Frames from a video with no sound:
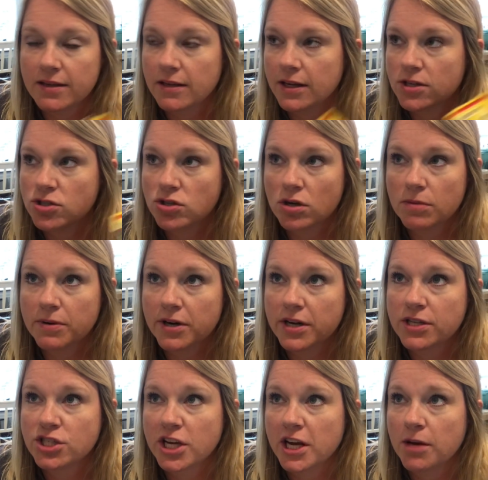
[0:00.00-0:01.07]
like strawberry
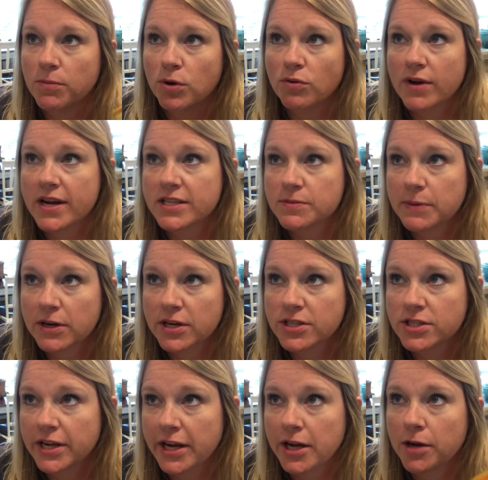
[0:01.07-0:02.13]
jam or raspberry
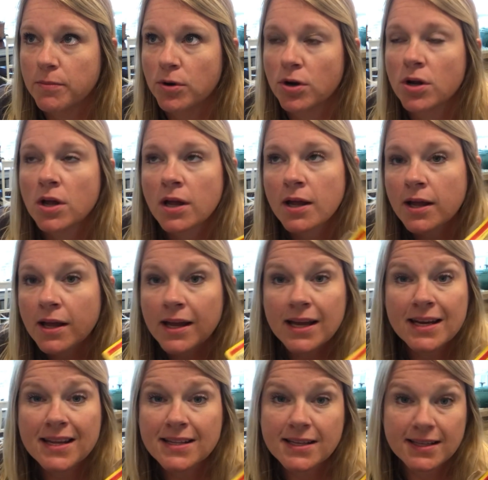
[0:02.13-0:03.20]
jam or
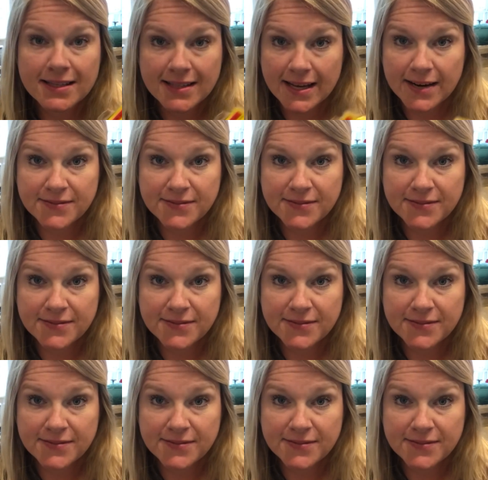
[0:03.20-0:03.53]
anything like that.